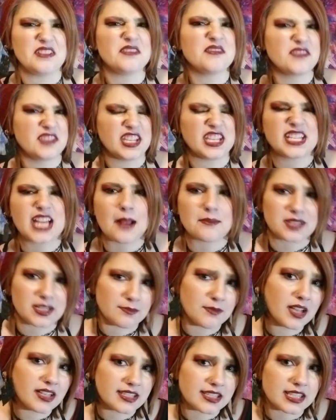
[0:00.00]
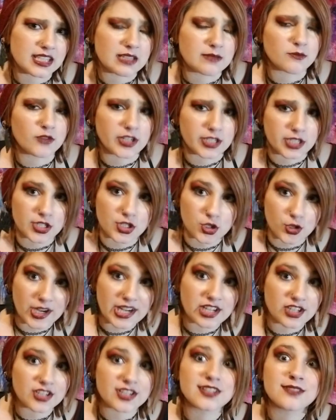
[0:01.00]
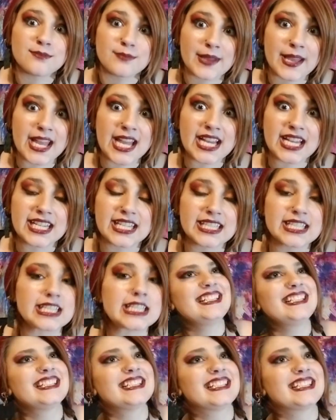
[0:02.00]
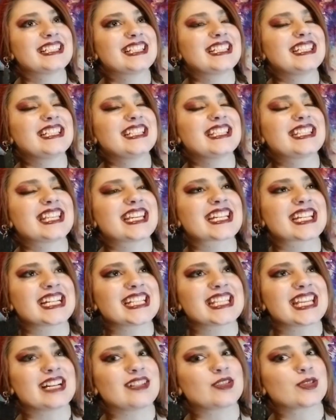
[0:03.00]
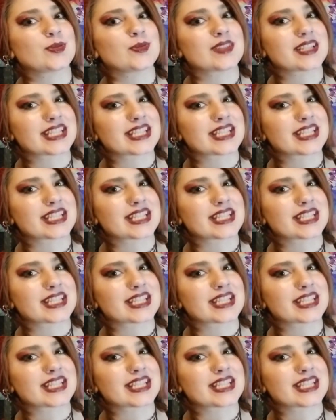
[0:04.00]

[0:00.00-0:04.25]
The attempted Muslim registration ban. Thank God that one was